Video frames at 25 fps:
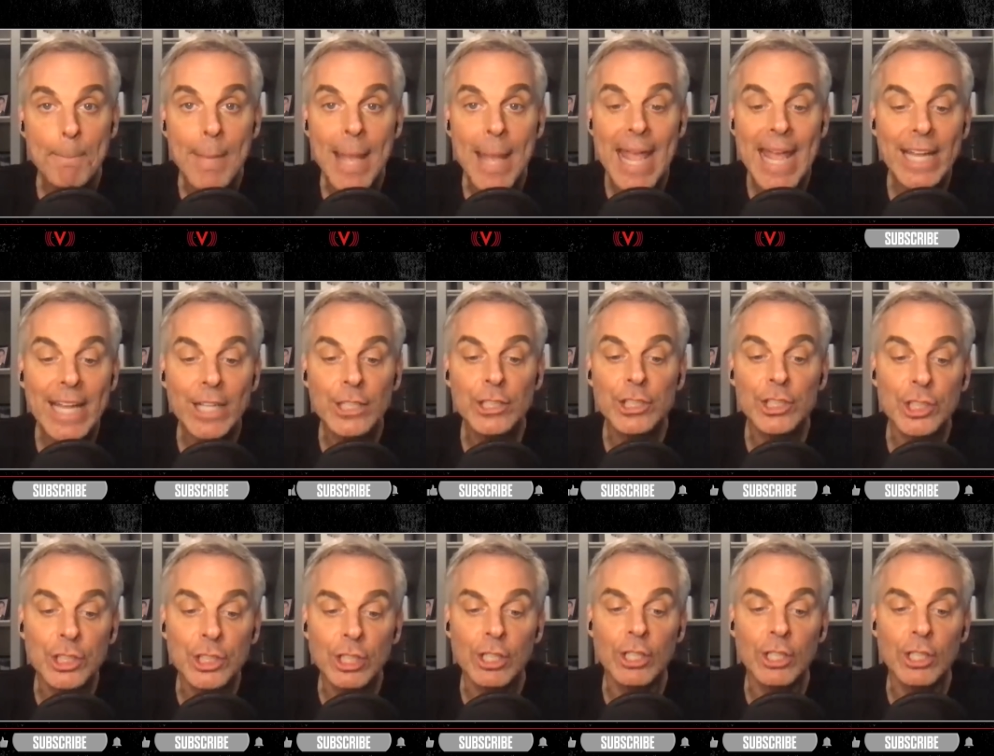make
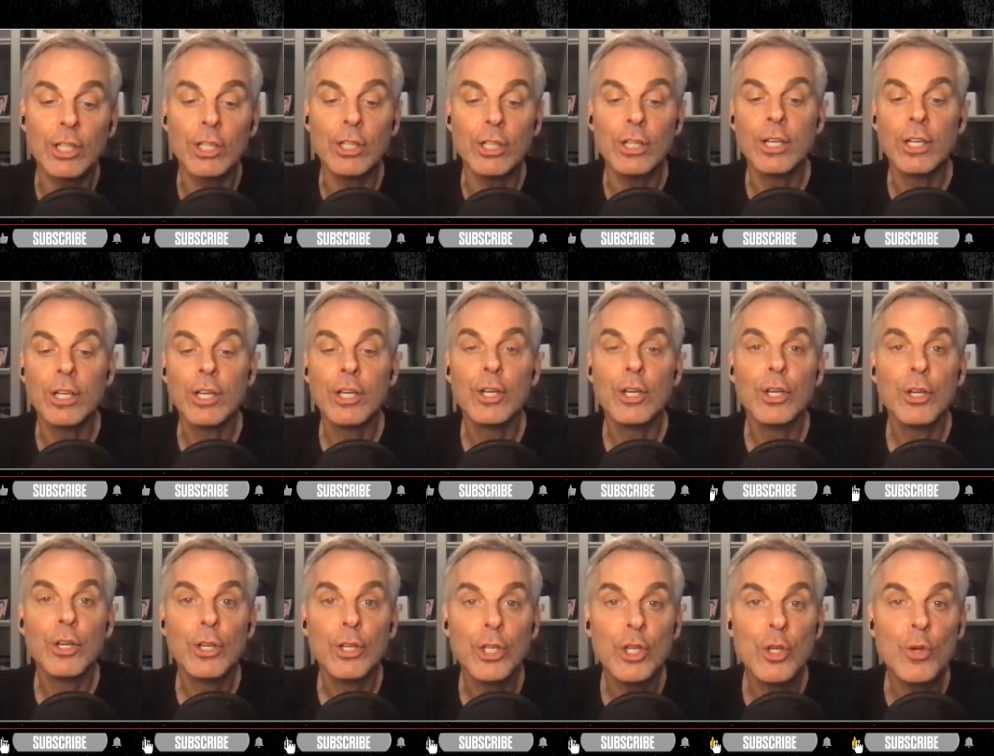sure
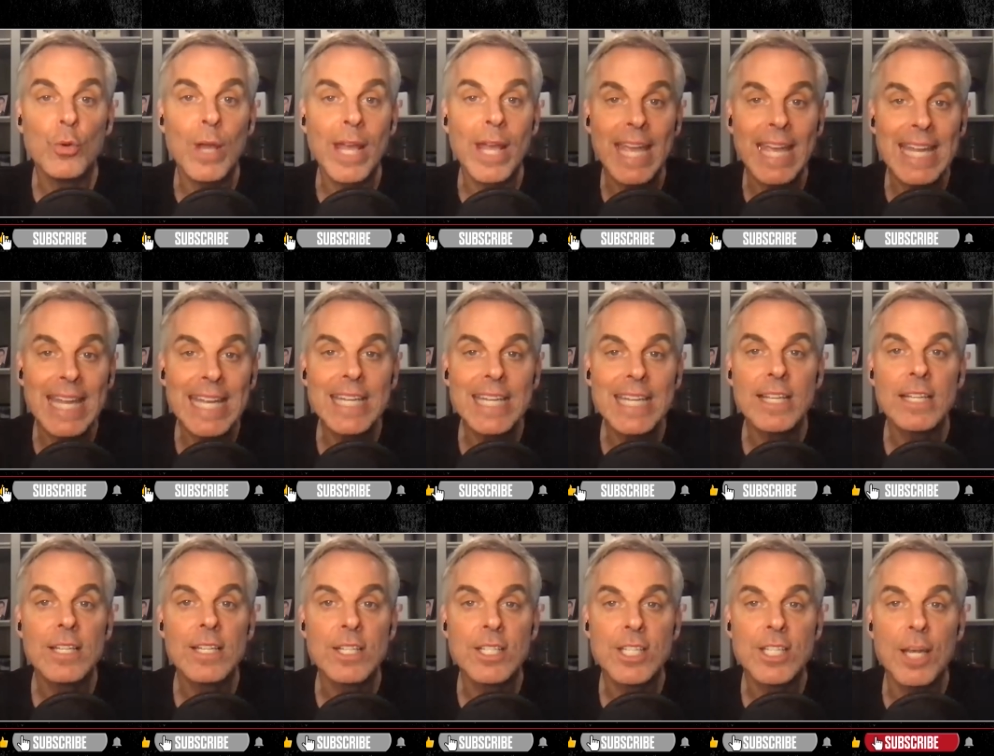you hit
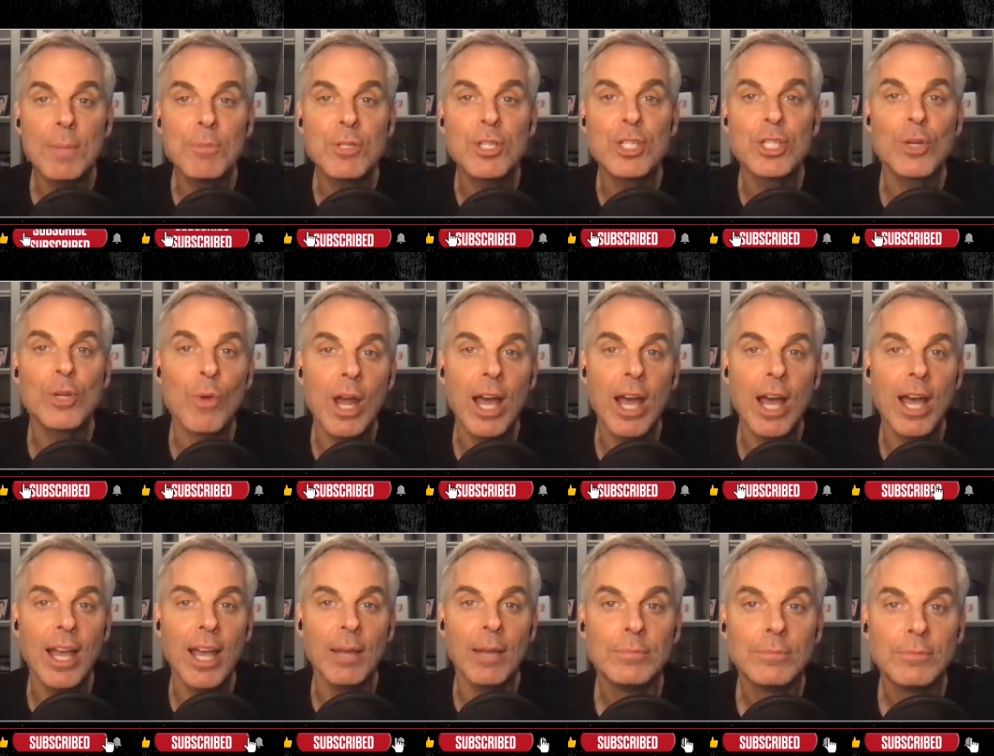
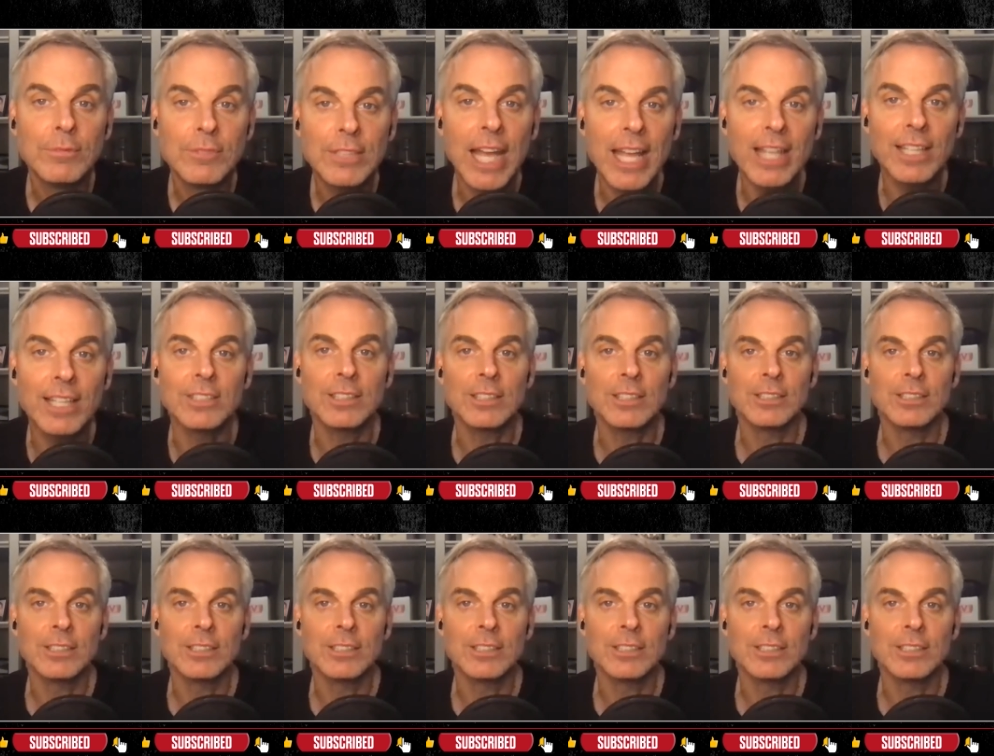subscribe. Thanks.